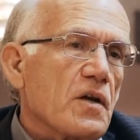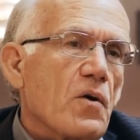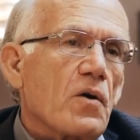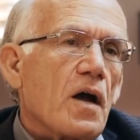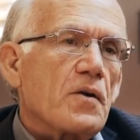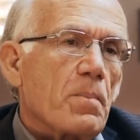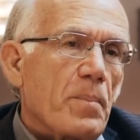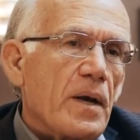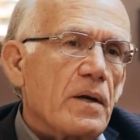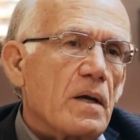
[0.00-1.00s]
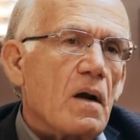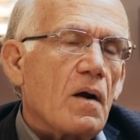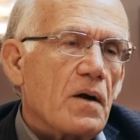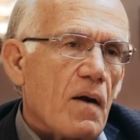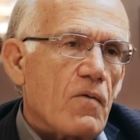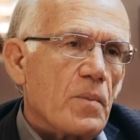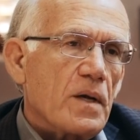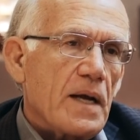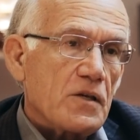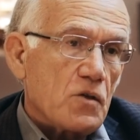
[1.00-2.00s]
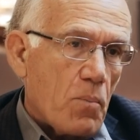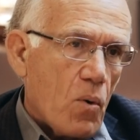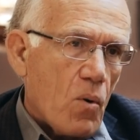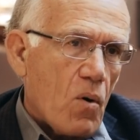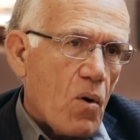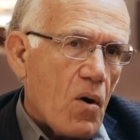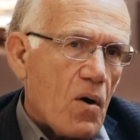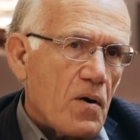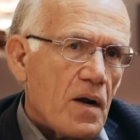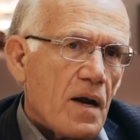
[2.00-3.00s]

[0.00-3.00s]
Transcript: and they're not dependent on government as the poor are.